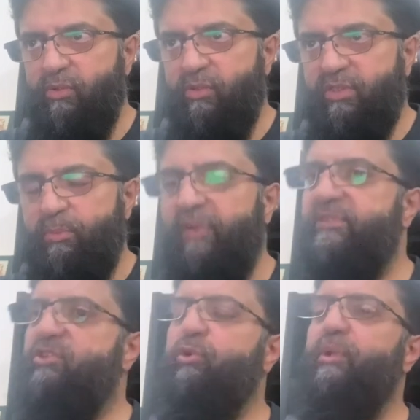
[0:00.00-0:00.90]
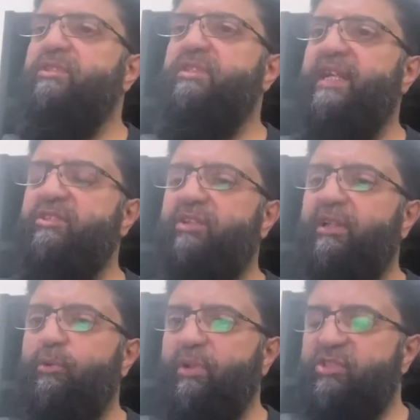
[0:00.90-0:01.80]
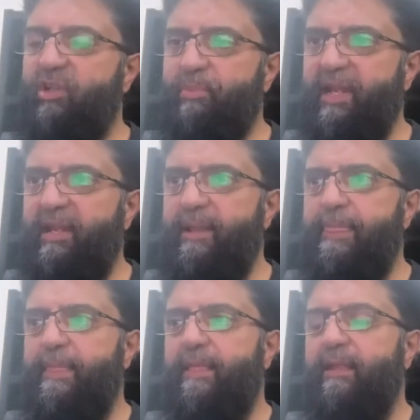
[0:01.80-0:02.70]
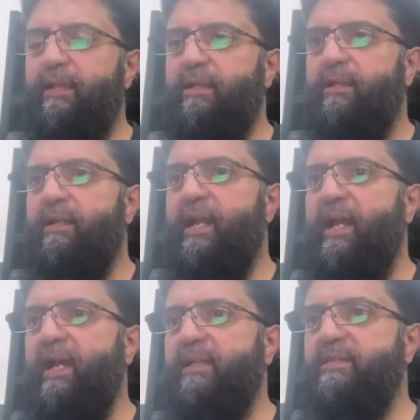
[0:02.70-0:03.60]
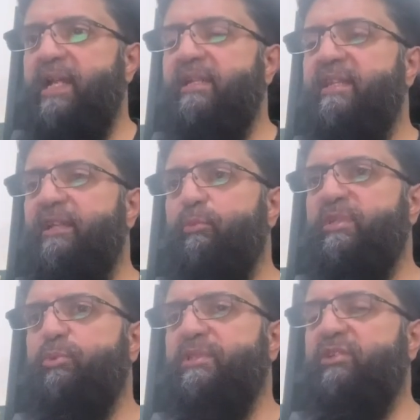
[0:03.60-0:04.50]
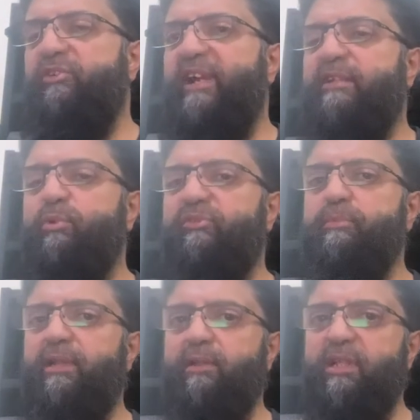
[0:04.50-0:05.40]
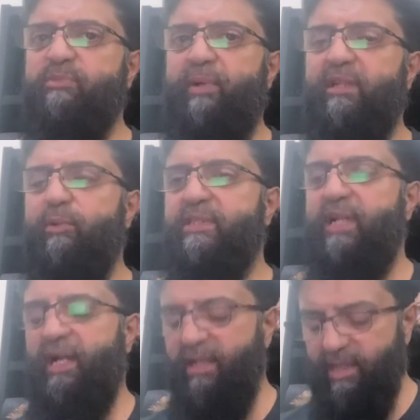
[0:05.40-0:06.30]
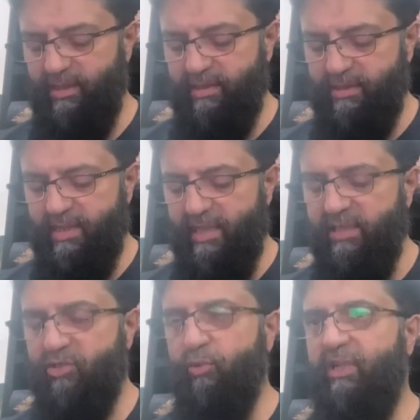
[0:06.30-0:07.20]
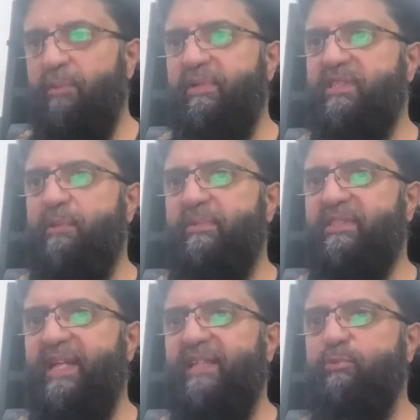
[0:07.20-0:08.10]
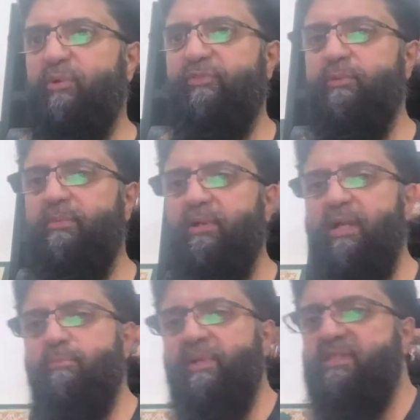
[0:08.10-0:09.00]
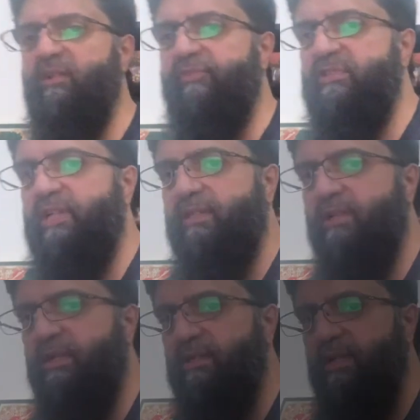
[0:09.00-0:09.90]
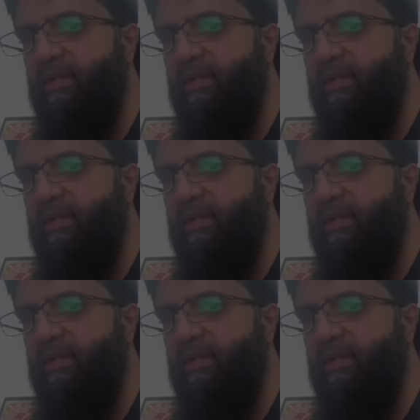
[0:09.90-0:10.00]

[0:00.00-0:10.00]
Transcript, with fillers: It's a bit of a short one today, inshallah. We'll stop here, and anything which was correct was from Allah subhanahu wa ta'ala. Any shortcomings and mistakes were from myself and shaitan.